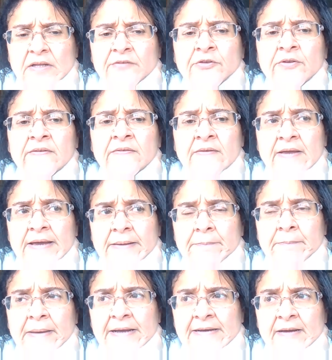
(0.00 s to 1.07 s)
then that
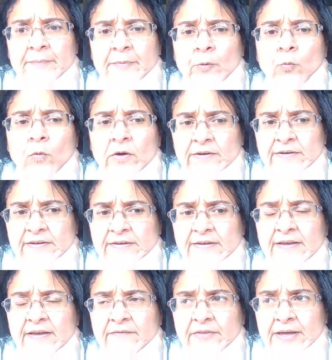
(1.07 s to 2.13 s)
might not be warranted to
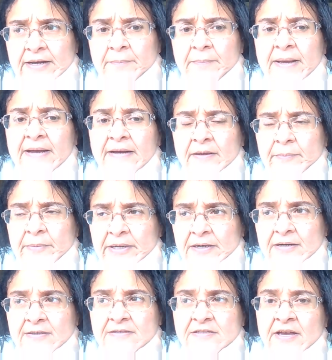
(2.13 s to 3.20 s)
give that emetic
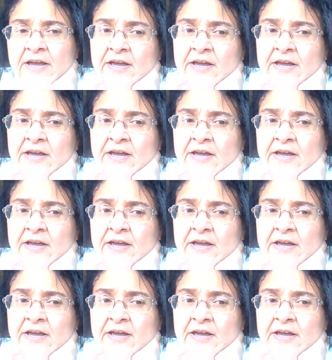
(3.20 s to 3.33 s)
because